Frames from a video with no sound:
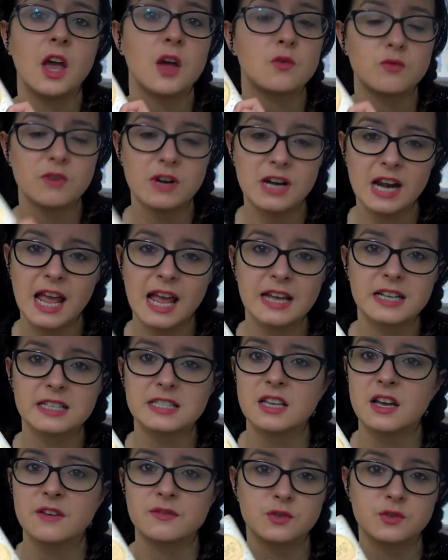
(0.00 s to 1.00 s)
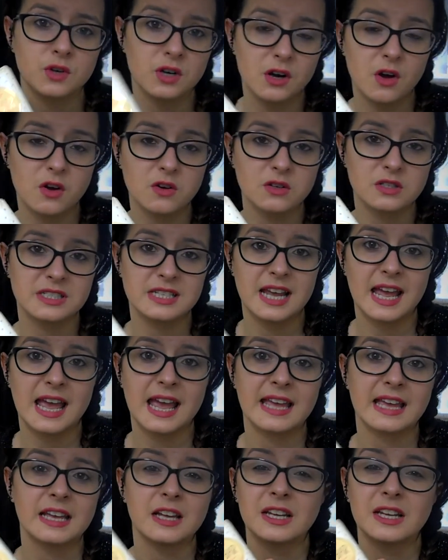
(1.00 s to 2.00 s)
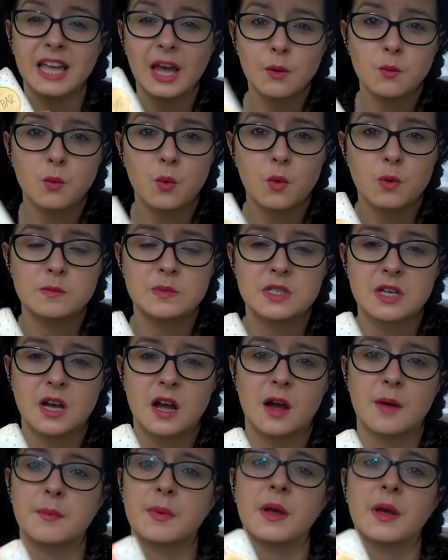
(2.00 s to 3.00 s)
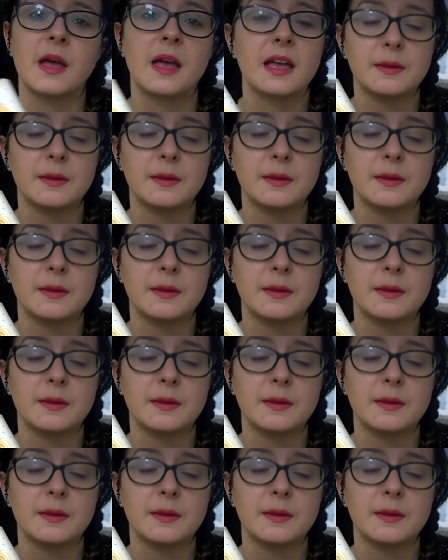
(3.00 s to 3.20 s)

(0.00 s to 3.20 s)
relax after a long day, get warmed up,